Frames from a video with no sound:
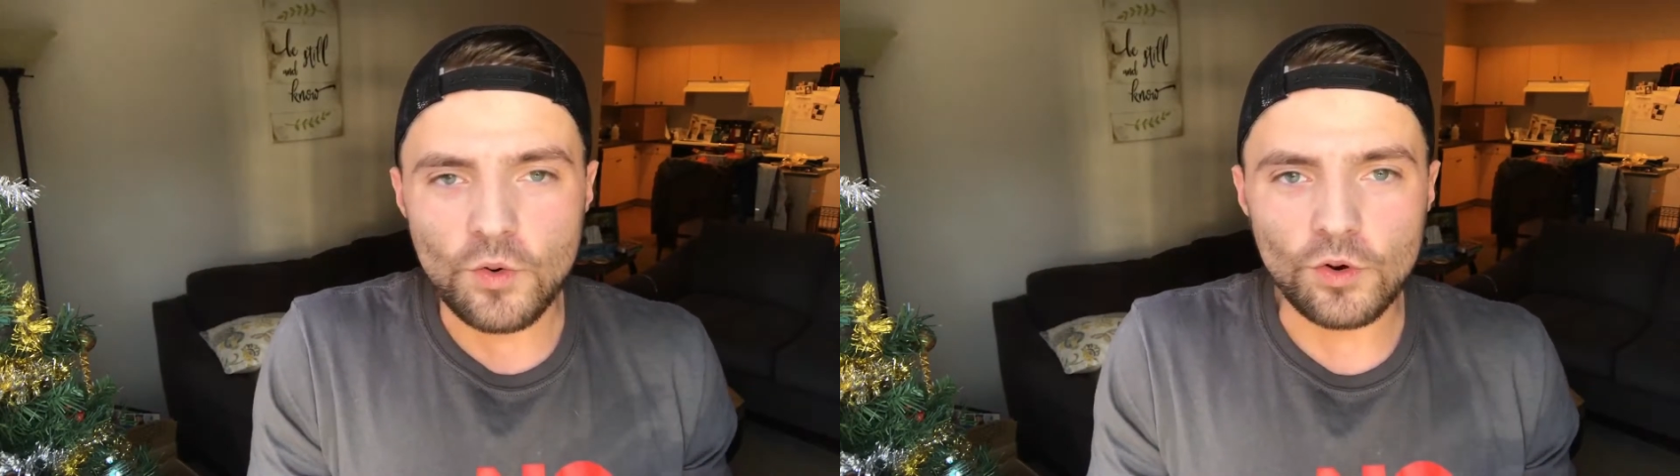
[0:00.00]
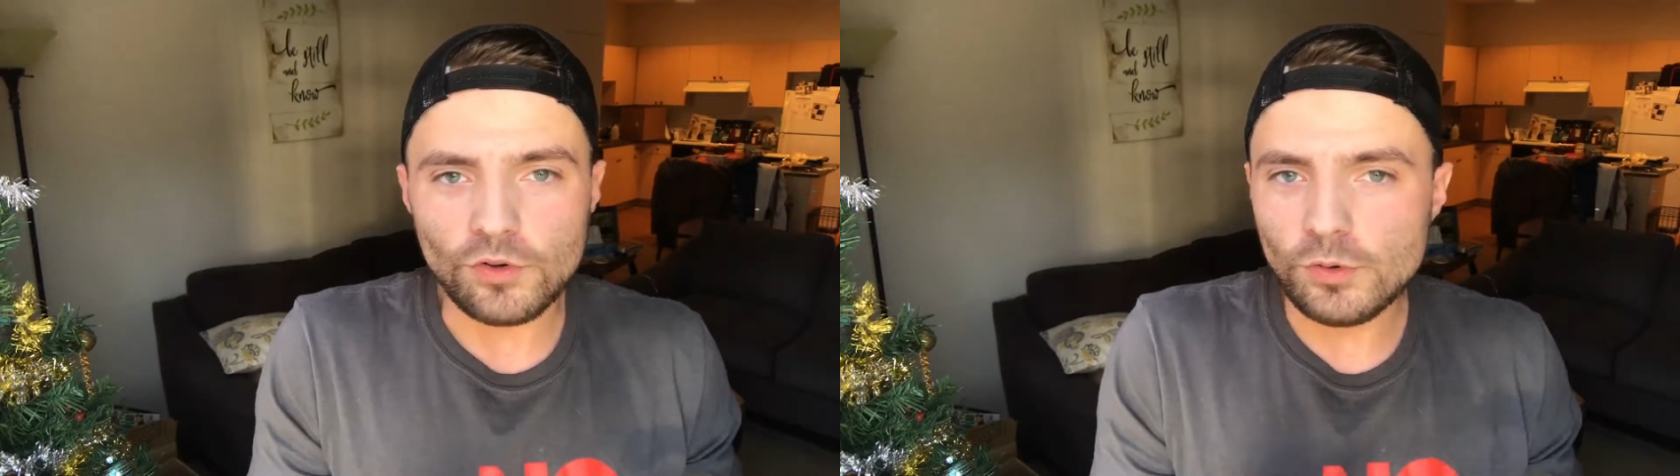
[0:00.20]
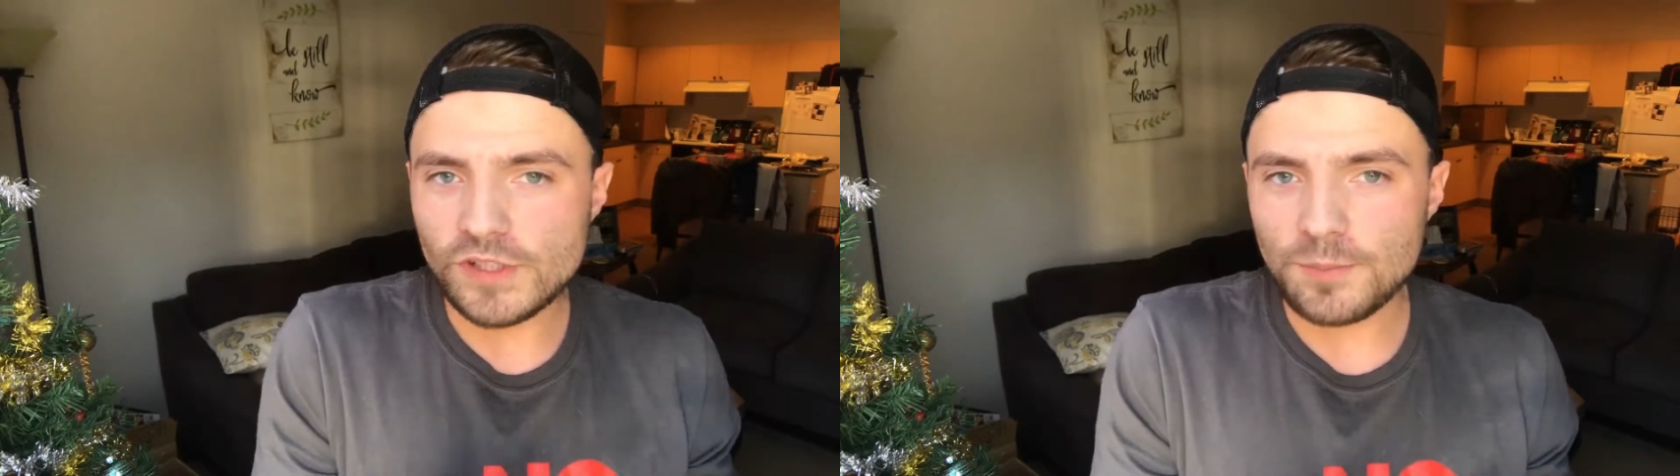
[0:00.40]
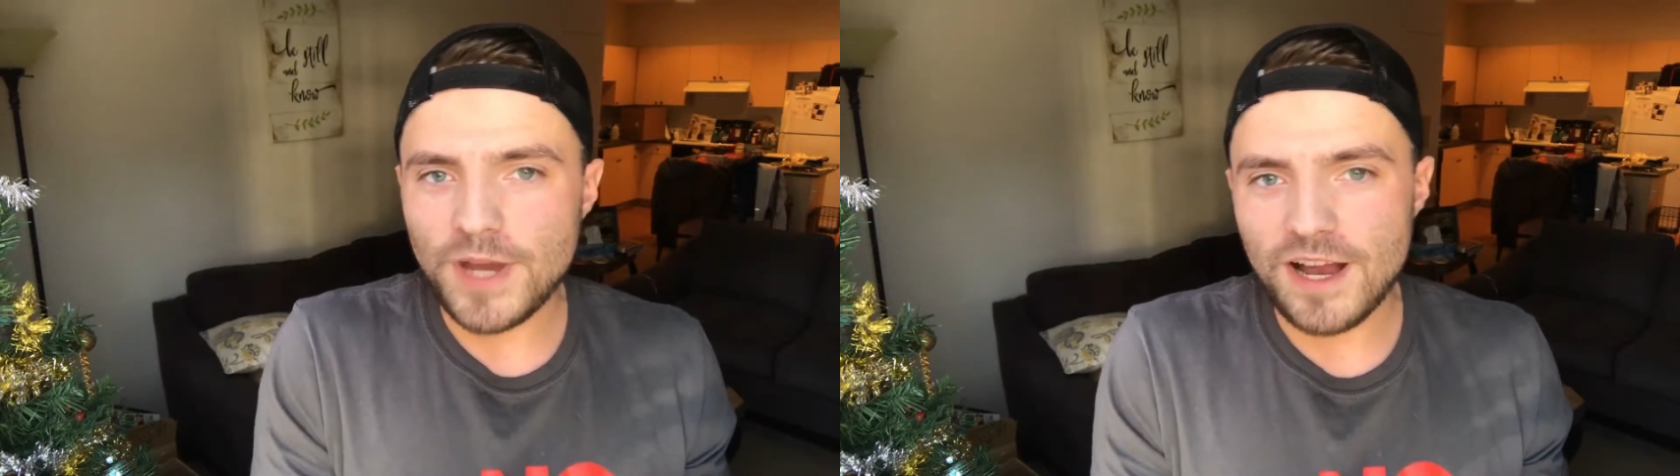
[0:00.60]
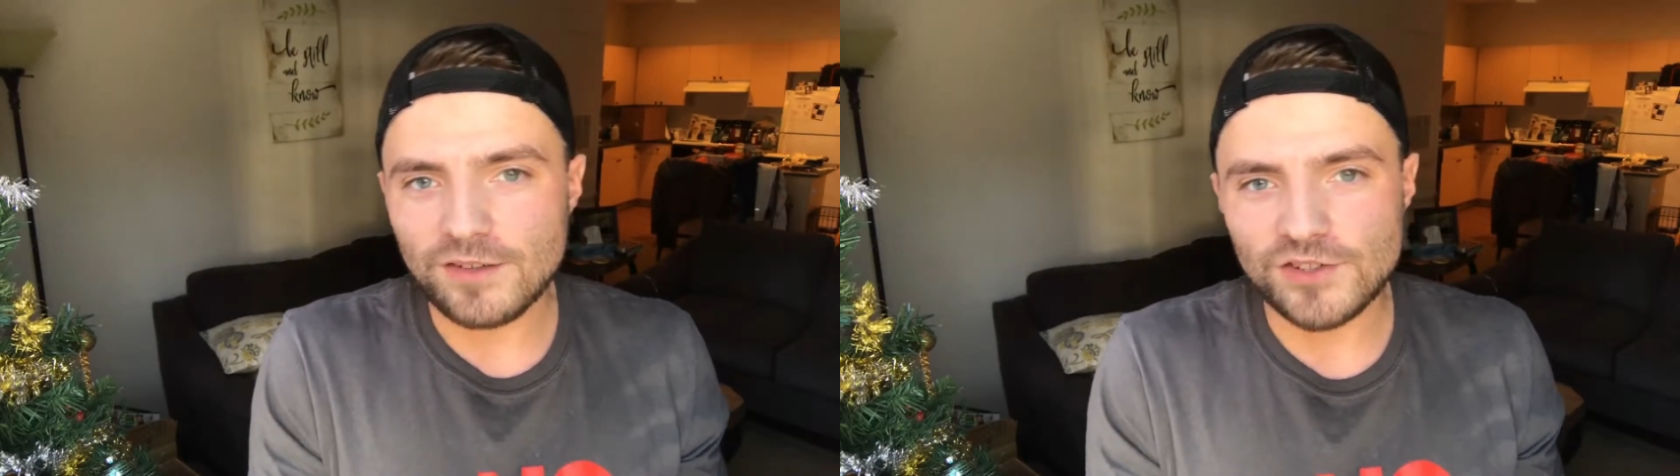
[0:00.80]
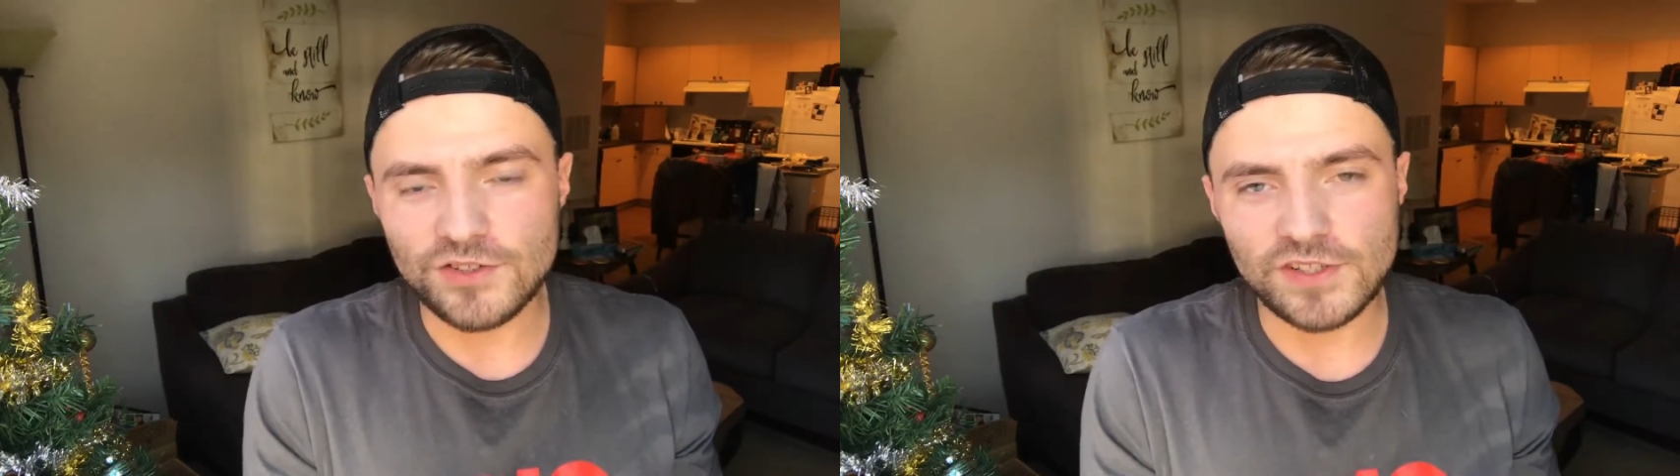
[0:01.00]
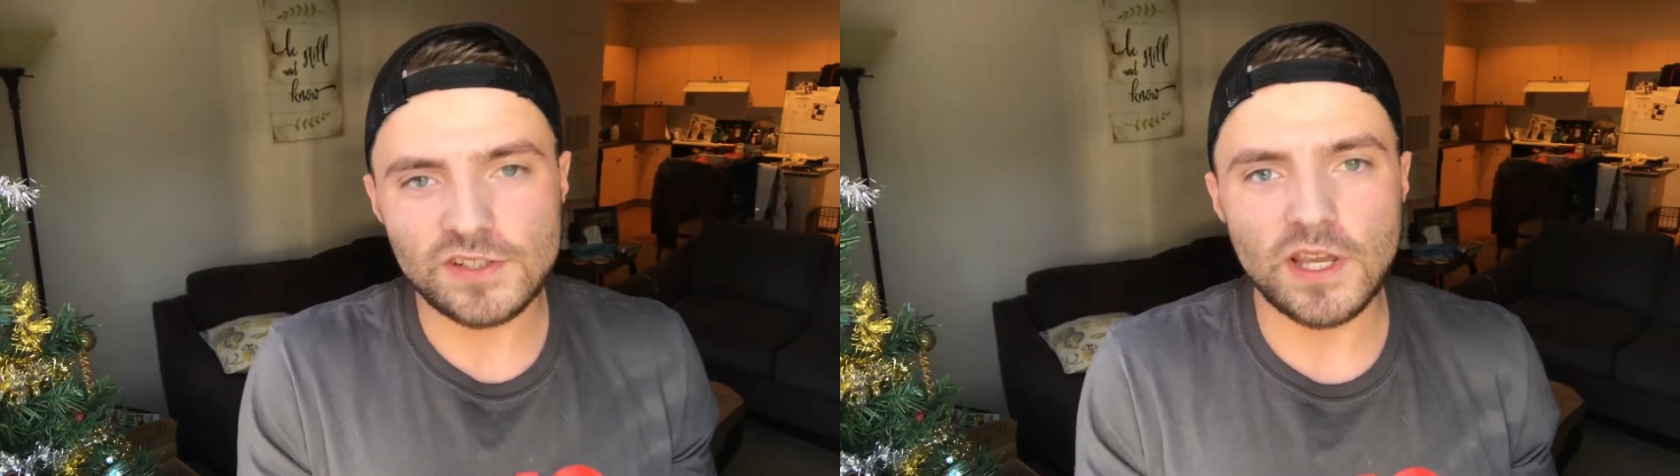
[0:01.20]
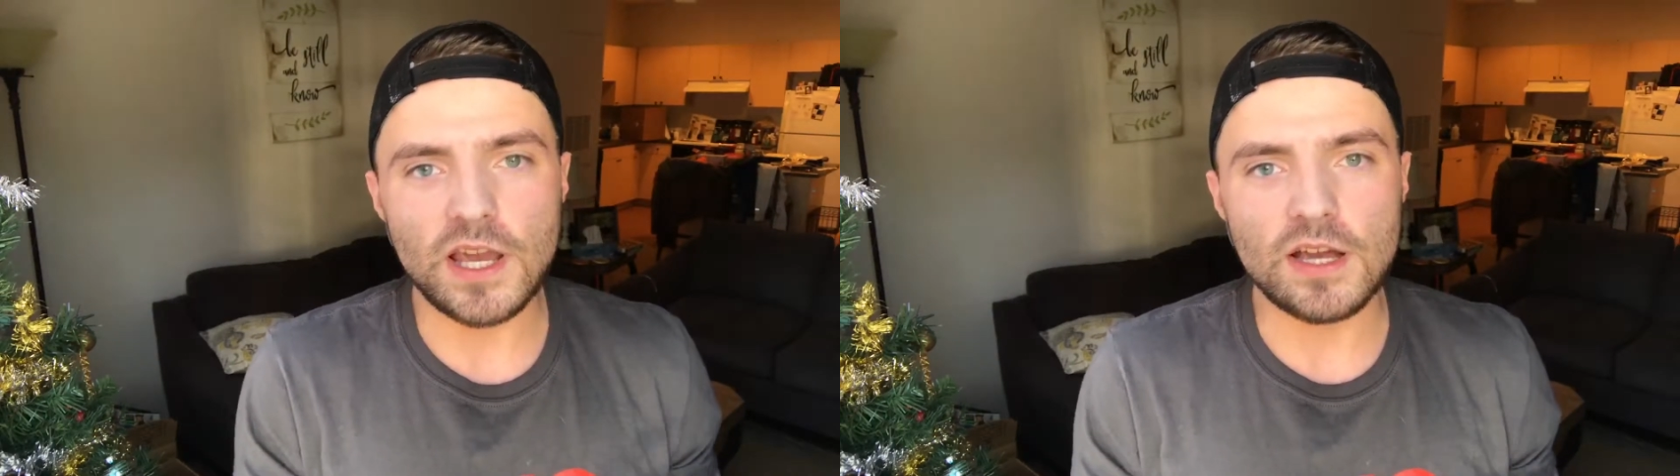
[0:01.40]
losing pounds on the
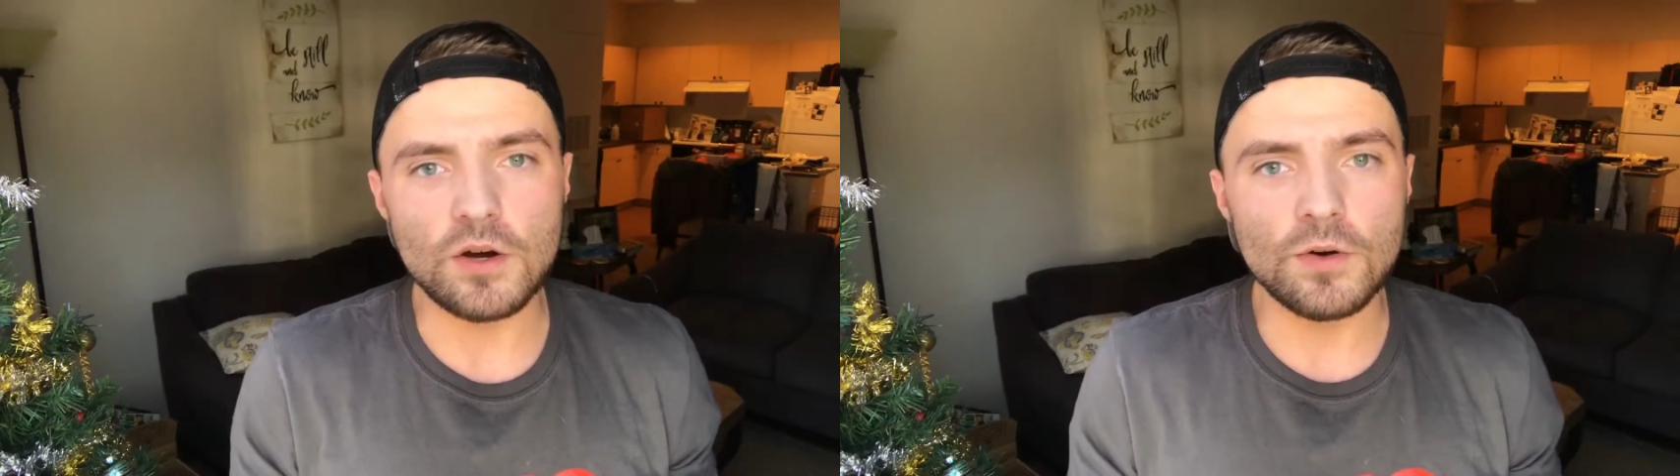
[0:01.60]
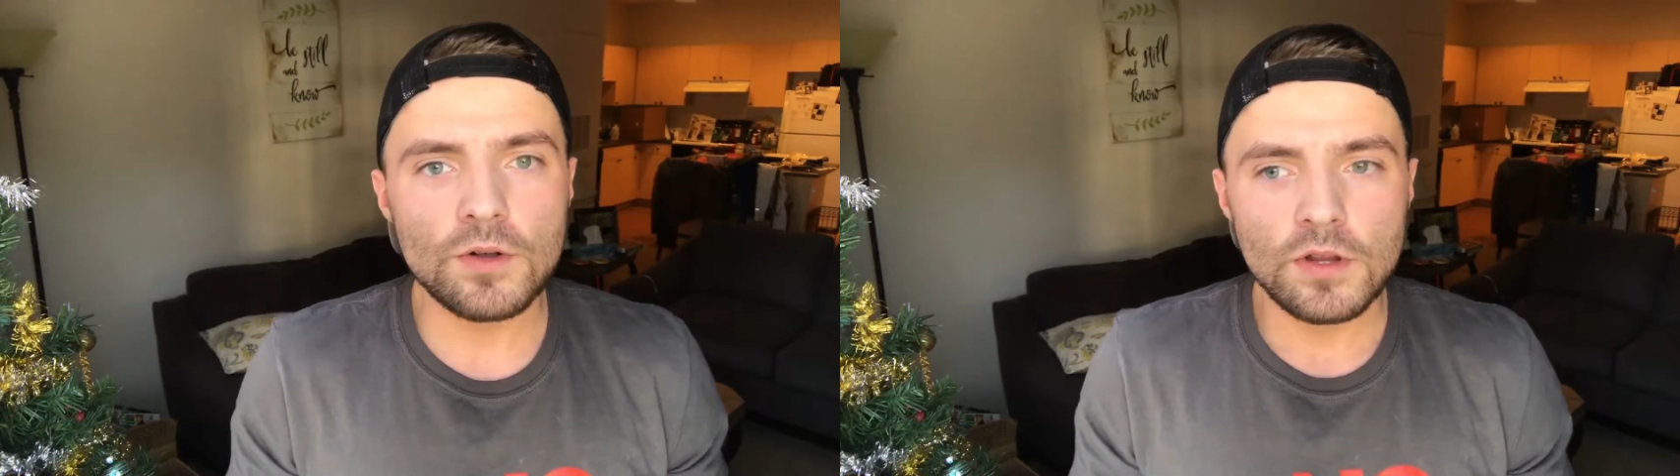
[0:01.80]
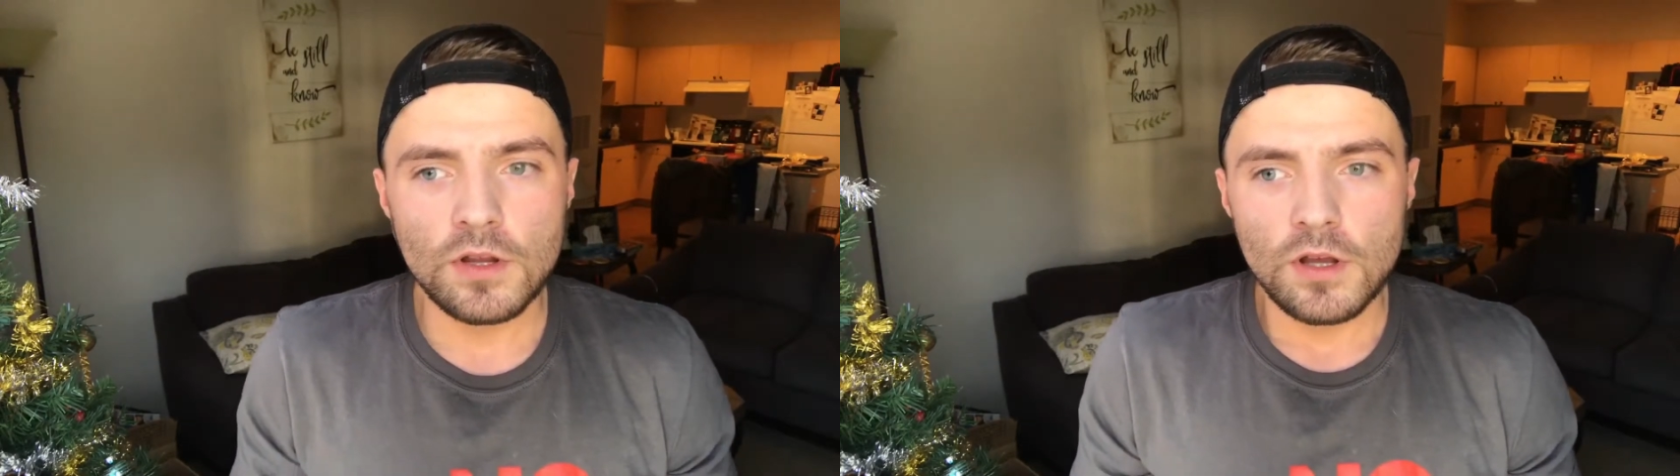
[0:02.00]
scale,